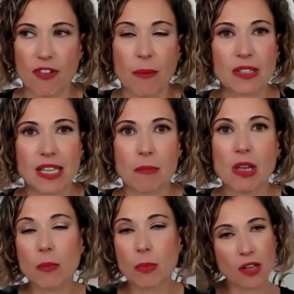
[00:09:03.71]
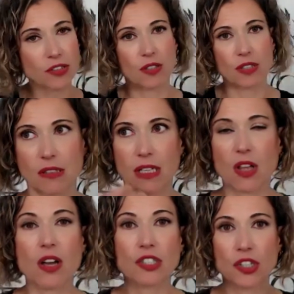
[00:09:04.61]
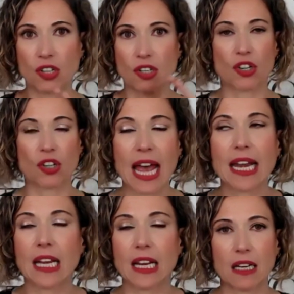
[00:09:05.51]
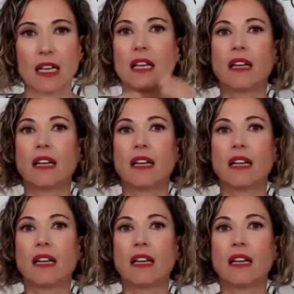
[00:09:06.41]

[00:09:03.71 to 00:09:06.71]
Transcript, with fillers: from the same meal, but also as, as long as you're you're getting